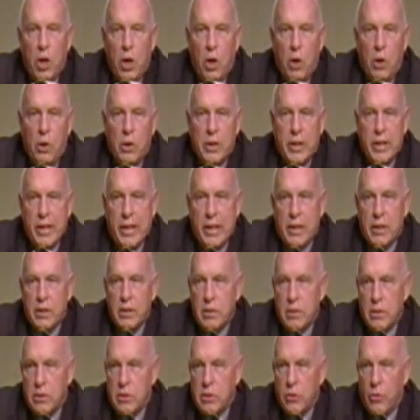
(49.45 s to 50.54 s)
called
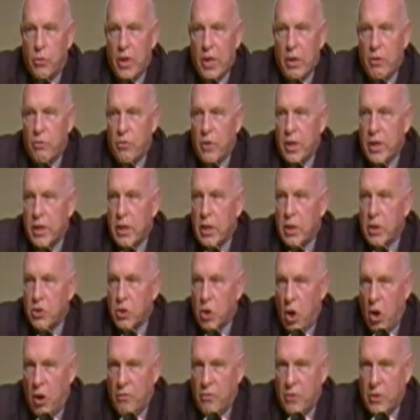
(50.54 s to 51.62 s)
in to Ralph
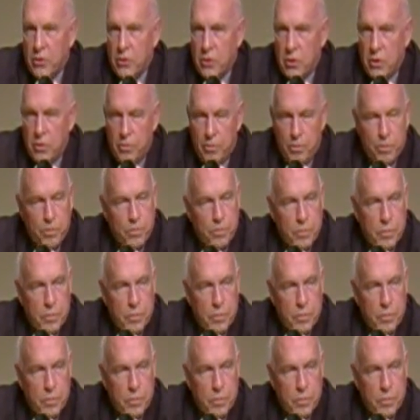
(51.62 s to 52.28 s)
Regula's office,